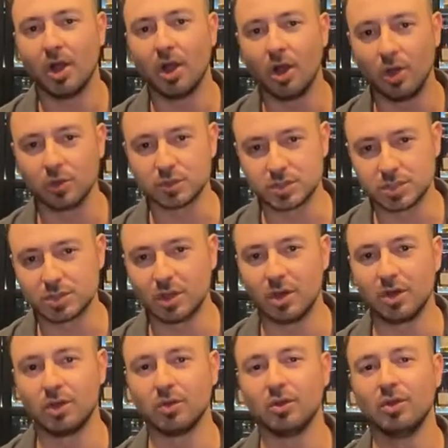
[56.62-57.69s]
old
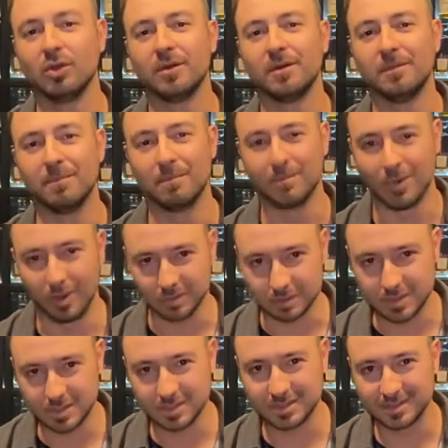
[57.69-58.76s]
style
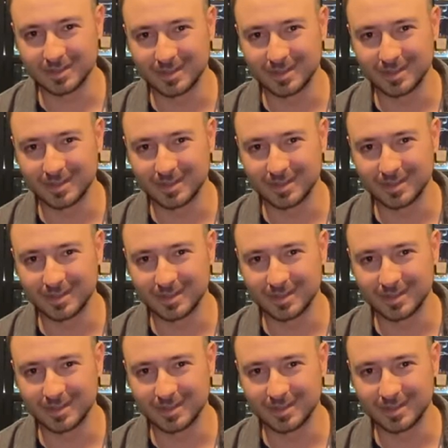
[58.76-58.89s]
malt.